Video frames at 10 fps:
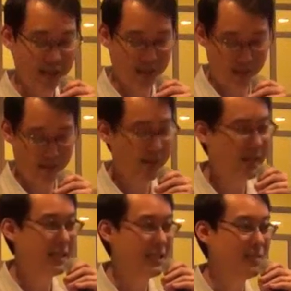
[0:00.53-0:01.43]
my talk
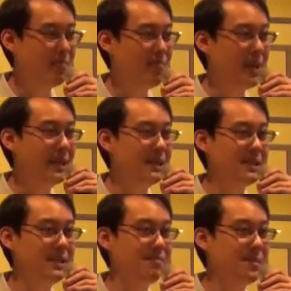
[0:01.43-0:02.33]
is
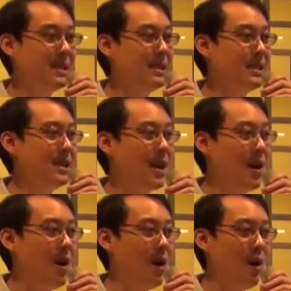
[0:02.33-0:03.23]
based mainly
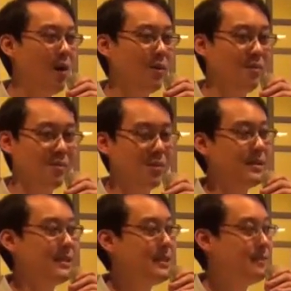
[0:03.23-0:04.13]
on
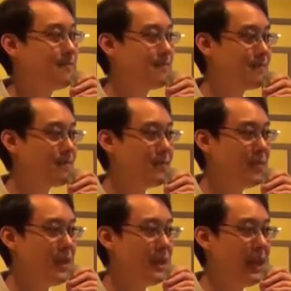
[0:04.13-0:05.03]
books
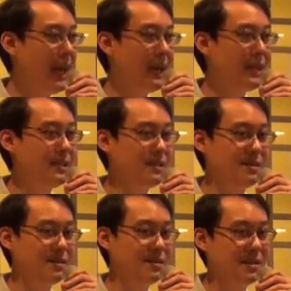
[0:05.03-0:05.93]

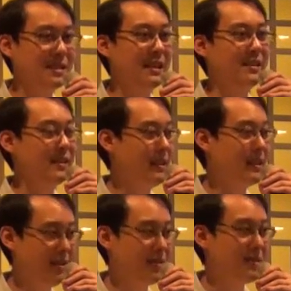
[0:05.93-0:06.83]
and journal
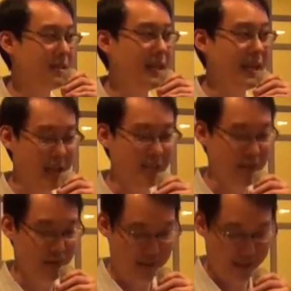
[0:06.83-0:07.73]
articles that I come
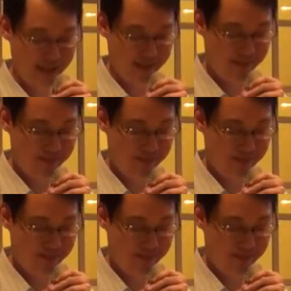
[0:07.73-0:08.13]
across.